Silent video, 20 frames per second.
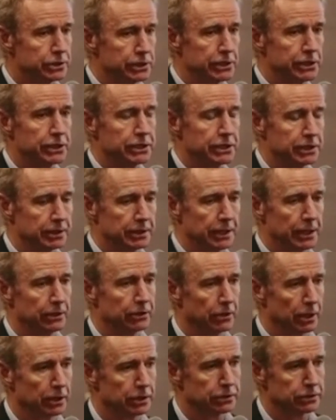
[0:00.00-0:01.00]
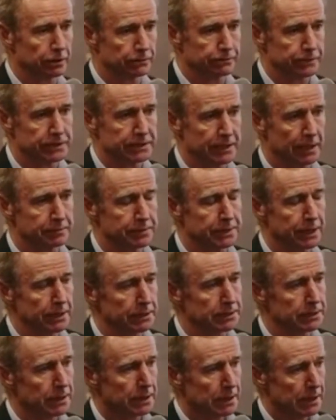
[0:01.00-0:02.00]
teach and their knowledge of the
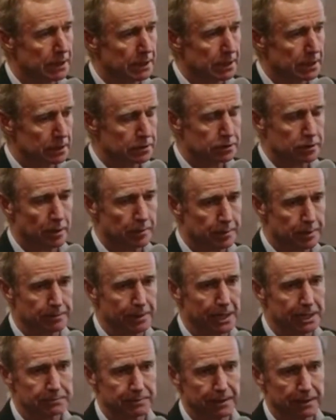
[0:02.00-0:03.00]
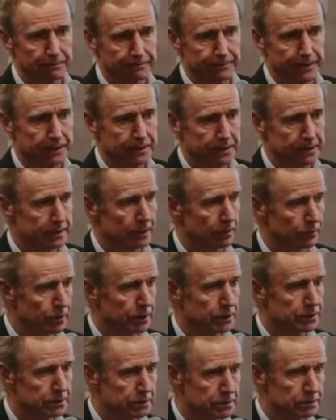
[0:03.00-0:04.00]
subject, is compromised by the fact that they
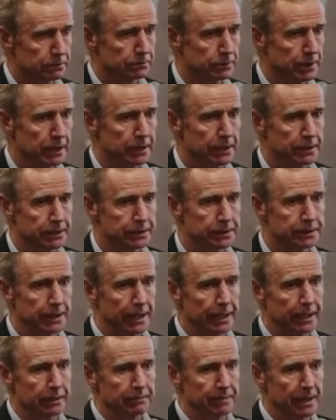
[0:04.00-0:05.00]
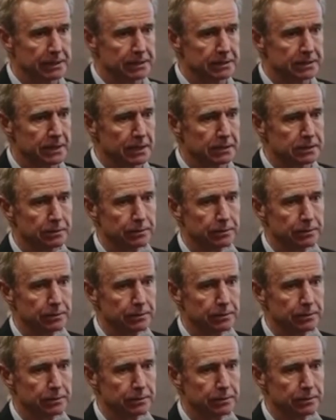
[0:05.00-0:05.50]
weren't really taking maths and science.